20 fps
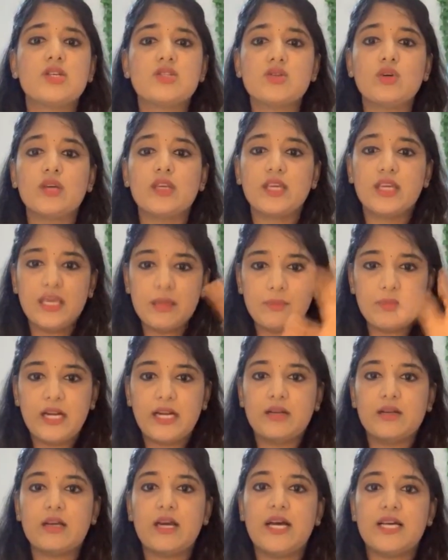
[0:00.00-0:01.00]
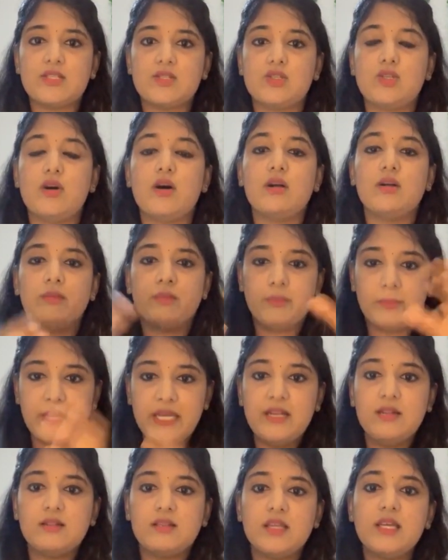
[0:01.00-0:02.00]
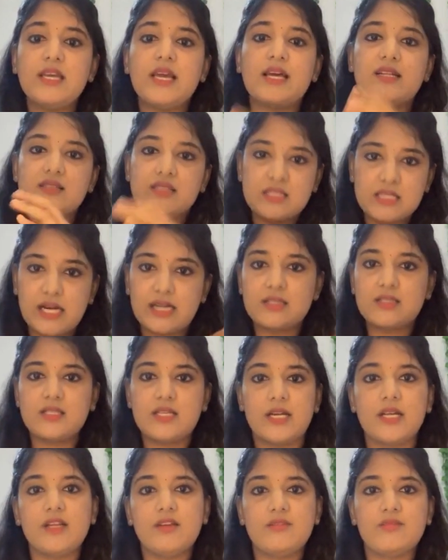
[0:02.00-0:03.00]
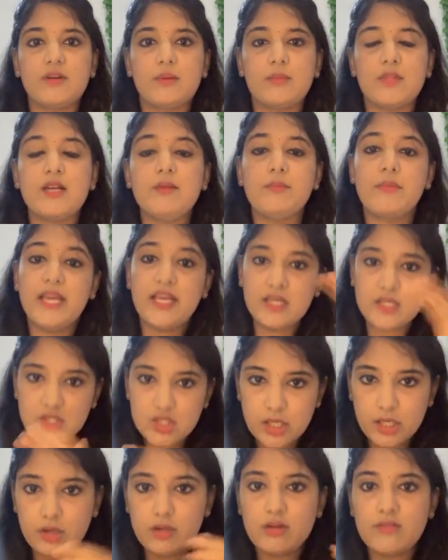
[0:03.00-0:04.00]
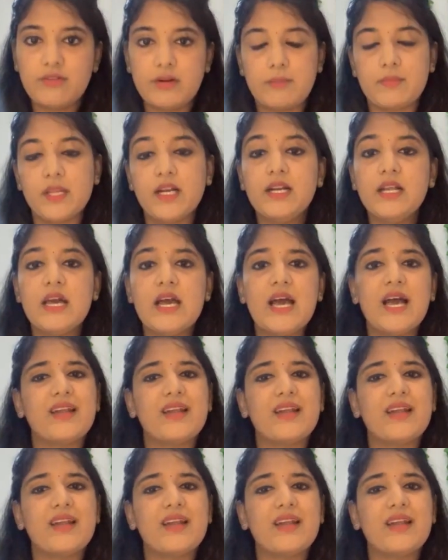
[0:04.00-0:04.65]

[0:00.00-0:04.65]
So keep that as your main thing and start studying from that. Make a schedule from that.